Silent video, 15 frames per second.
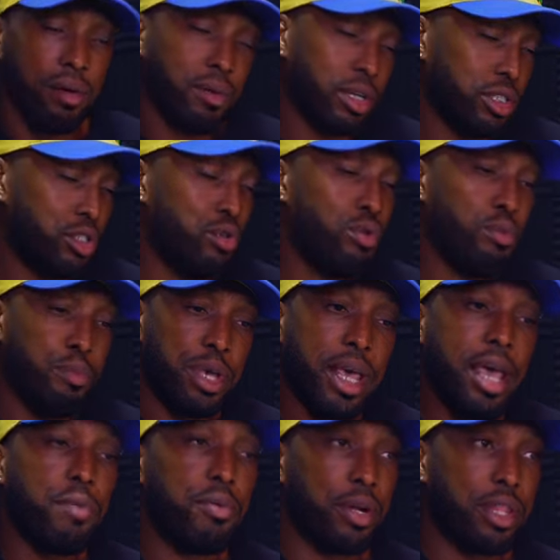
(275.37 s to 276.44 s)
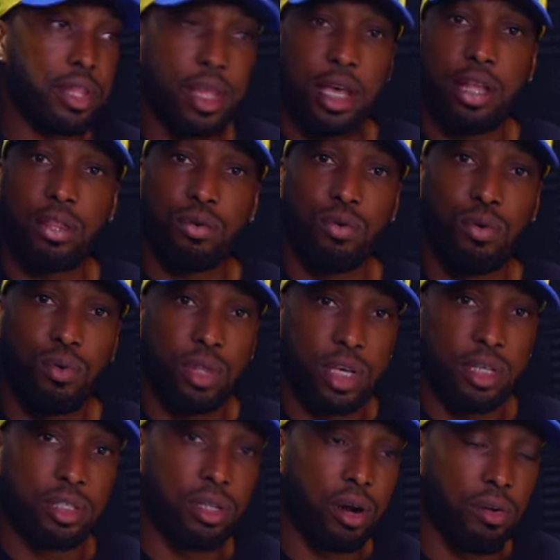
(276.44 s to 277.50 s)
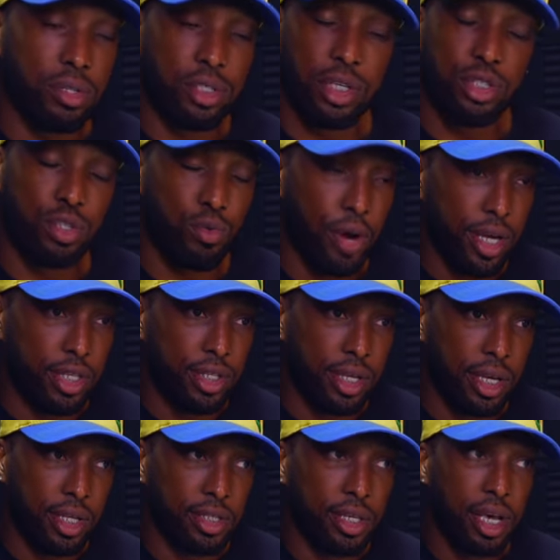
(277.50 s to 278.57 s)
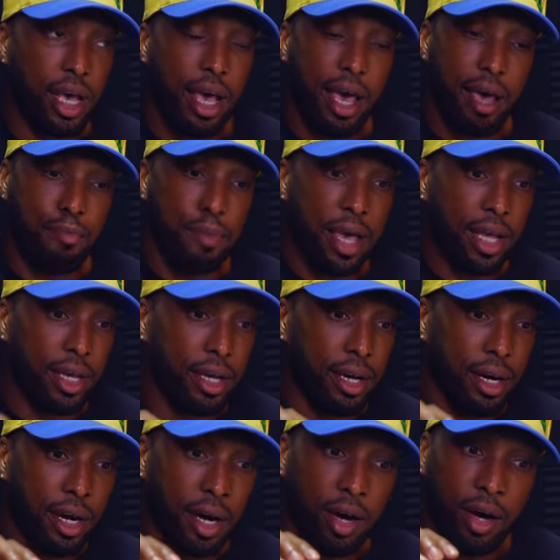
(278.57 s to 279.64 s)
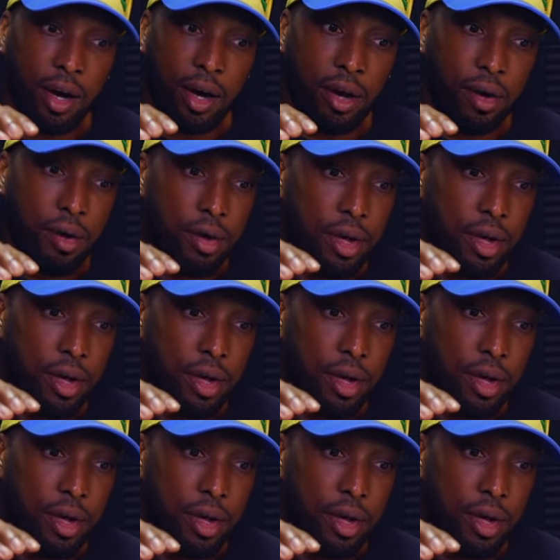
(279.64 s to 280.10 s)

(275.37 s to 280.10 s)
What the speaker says: because you will be able to think through these certain situations and make the